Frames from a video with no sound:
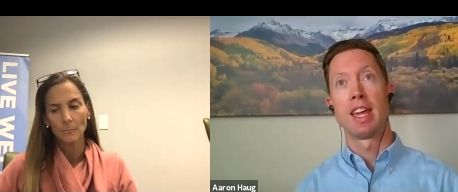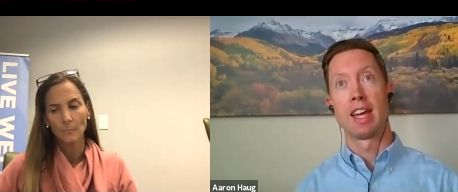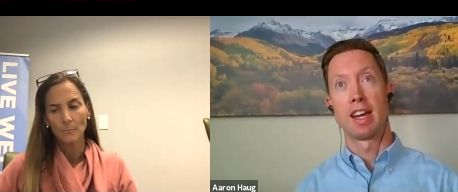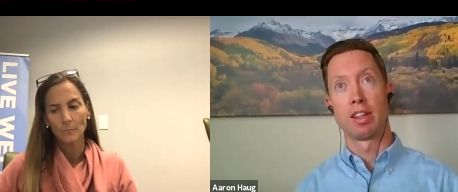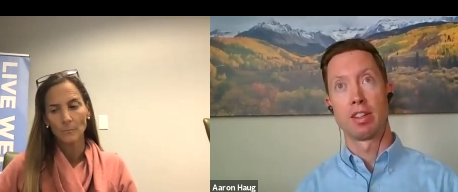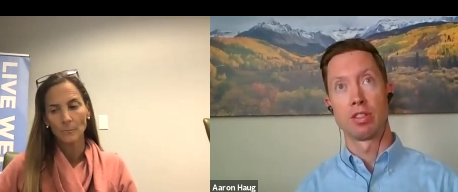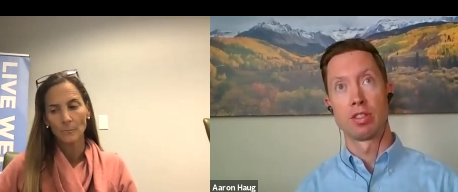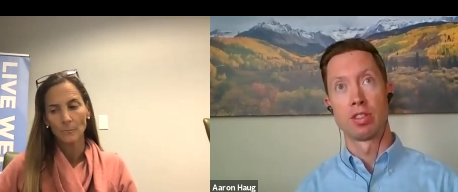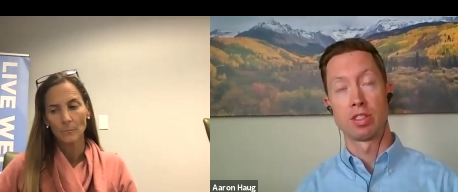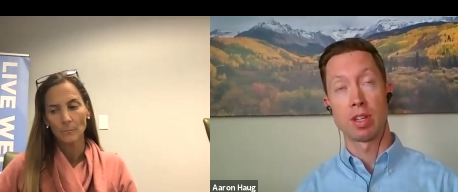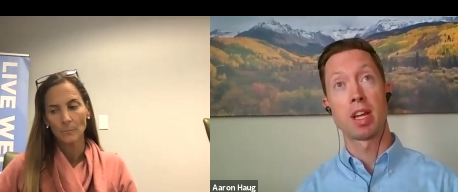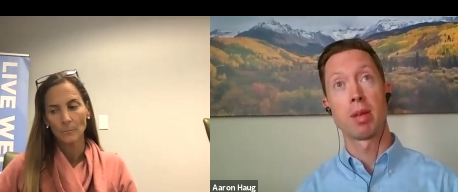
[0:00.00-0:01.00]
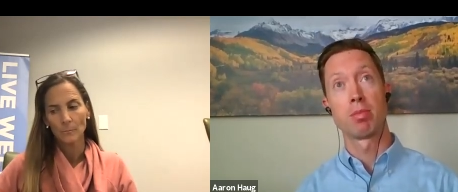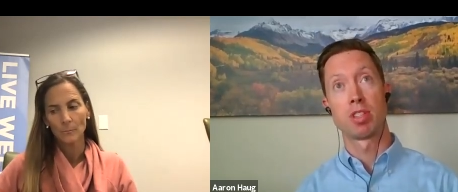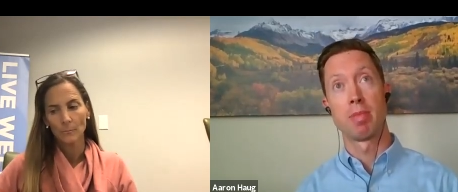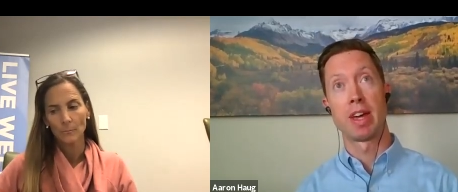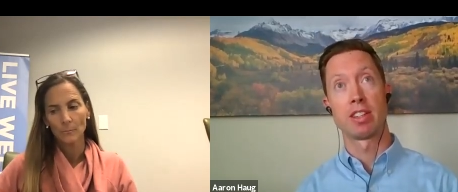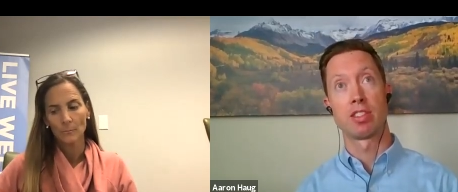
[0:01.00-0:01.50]
Speaker 1: And sometimes
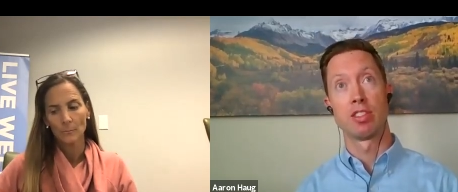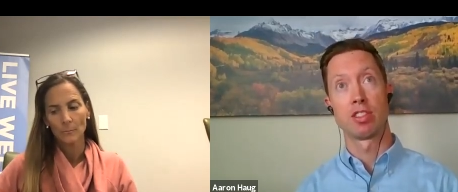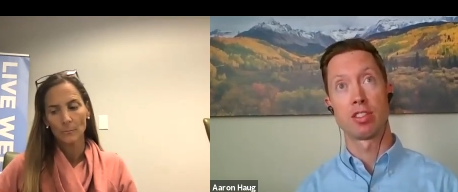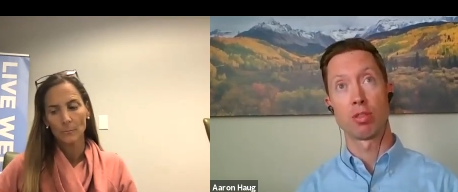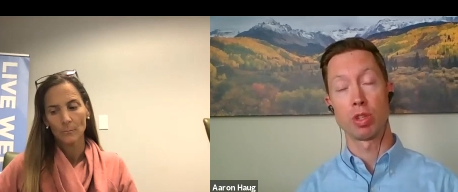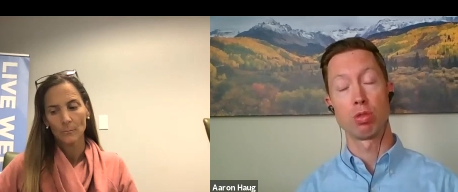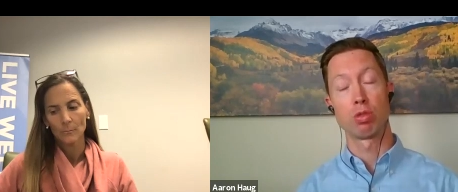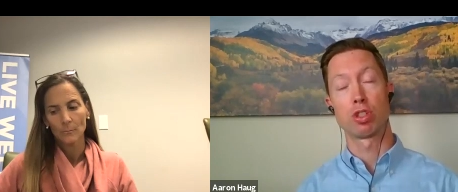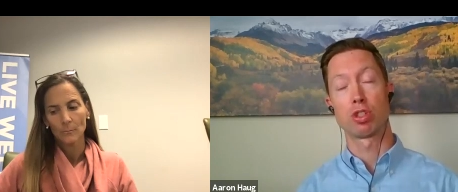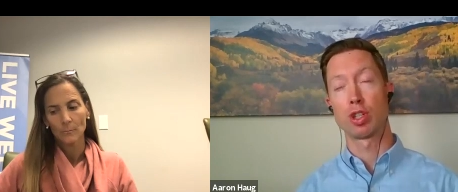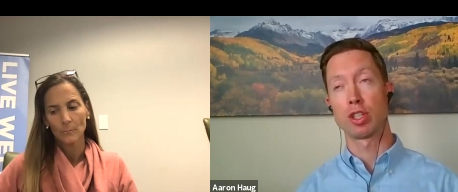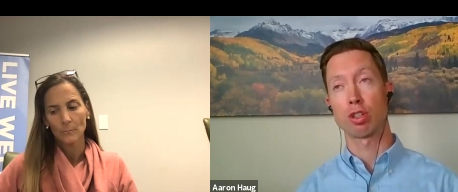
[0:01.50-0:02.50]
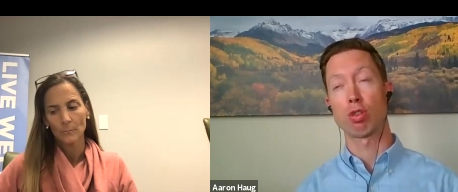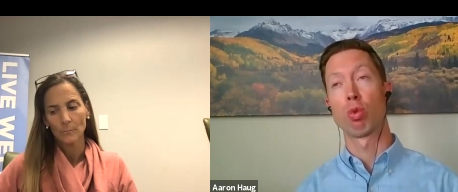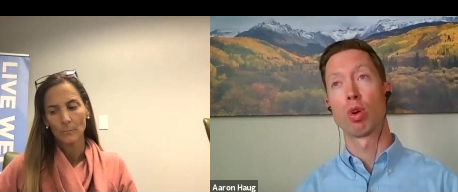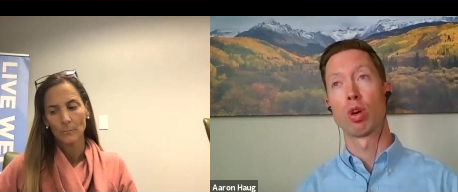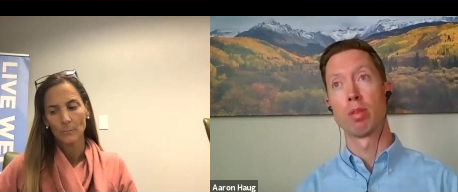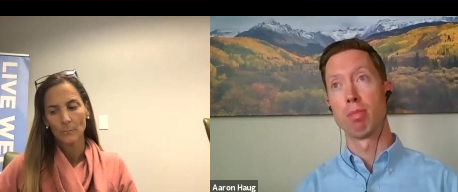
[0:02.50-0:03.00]
the medicines that we use to treat the
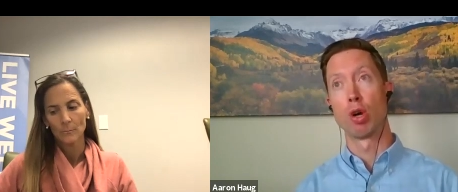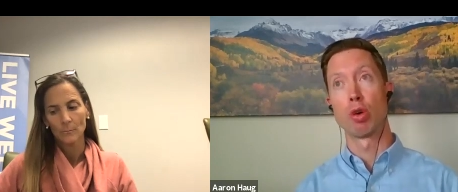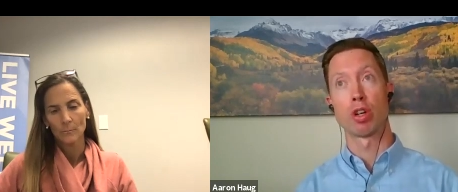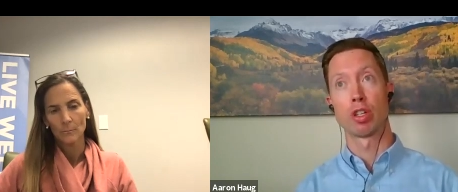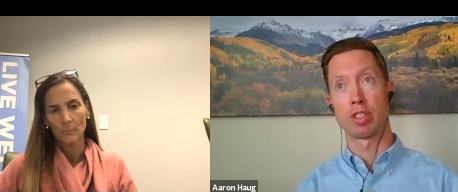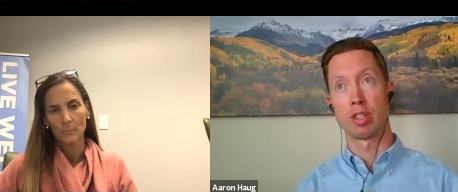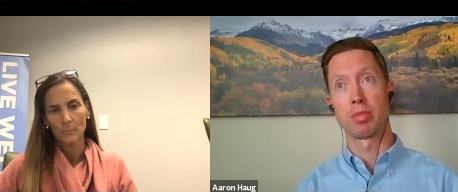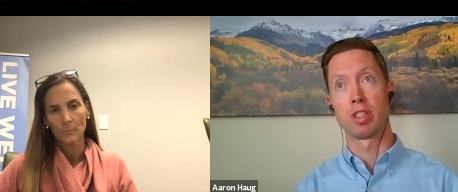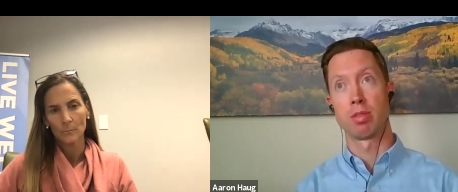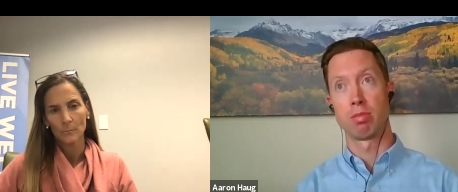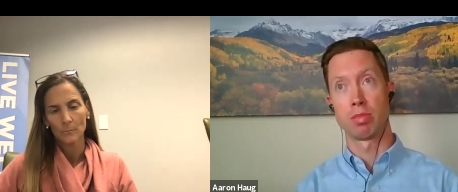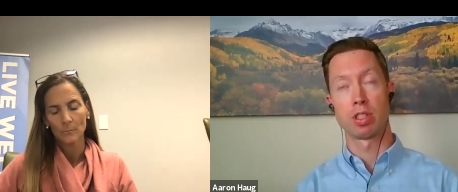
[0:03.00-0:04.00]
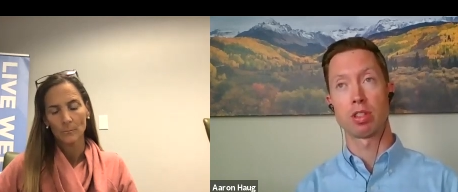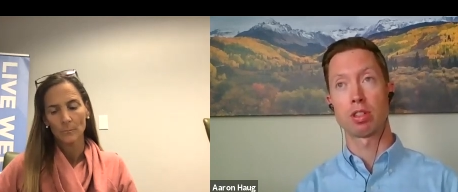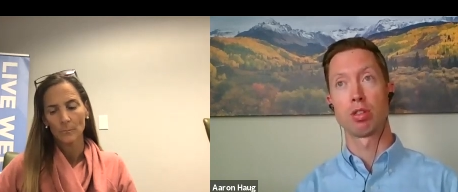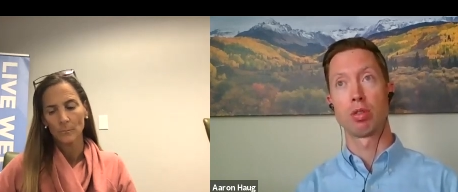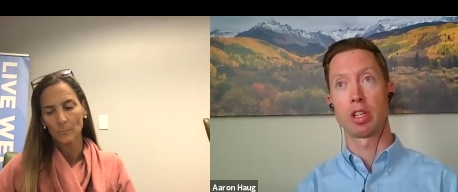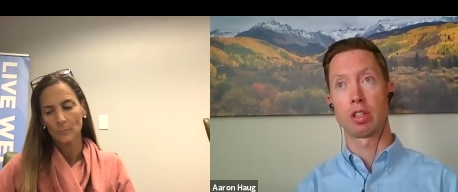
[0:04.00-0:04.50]
core motor symptoms,
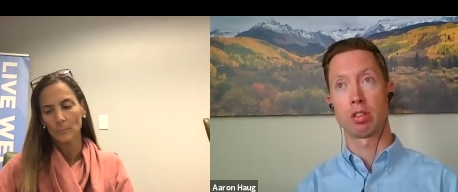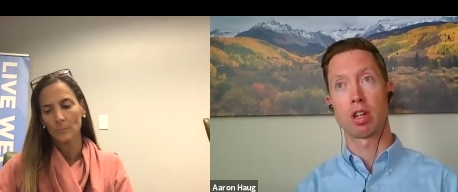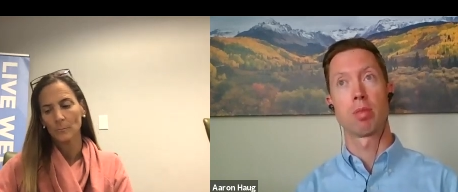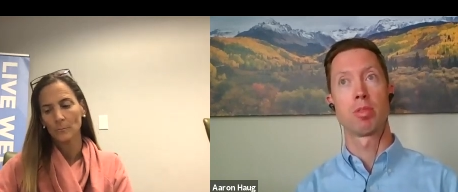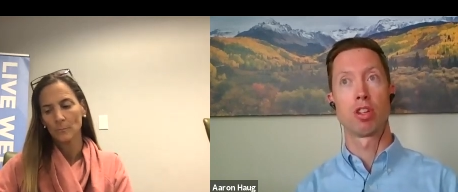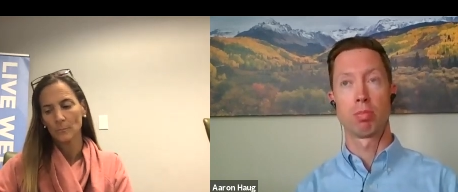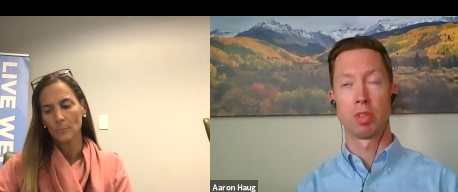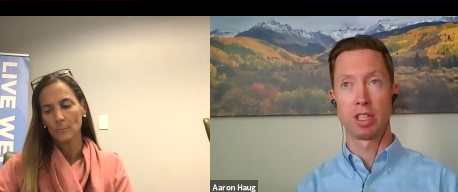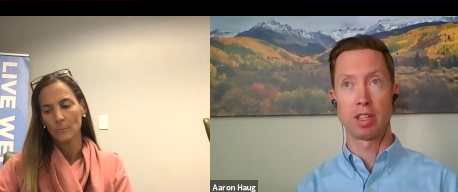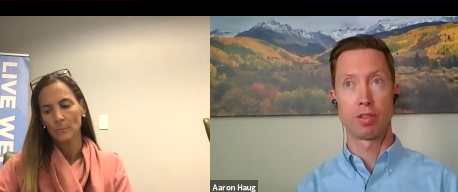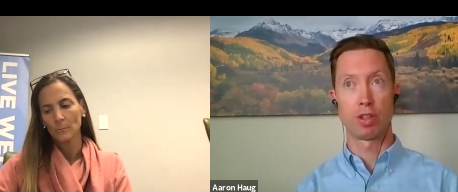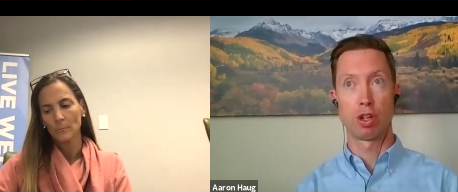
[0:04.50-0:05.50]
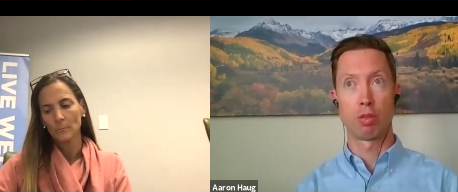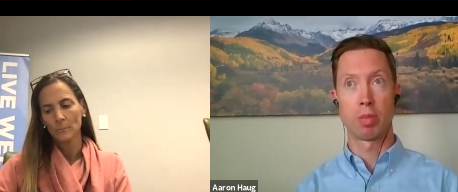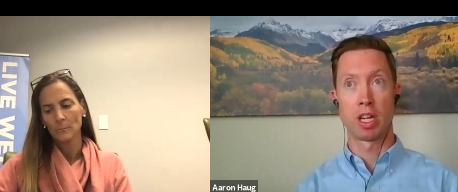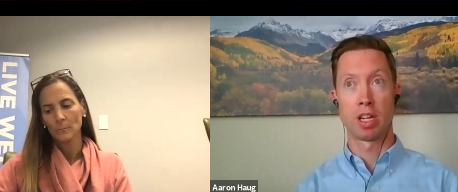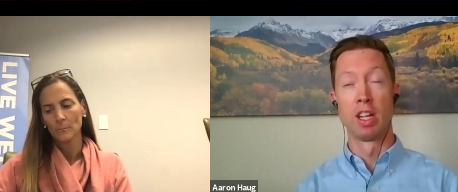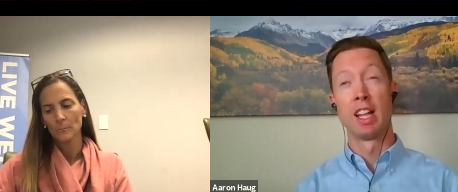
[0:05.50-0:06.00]
including carbidopa,
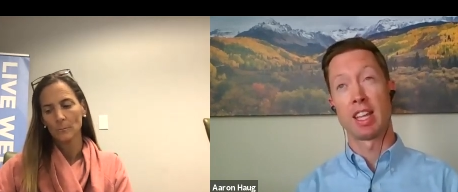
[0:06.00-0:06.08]
levodopa,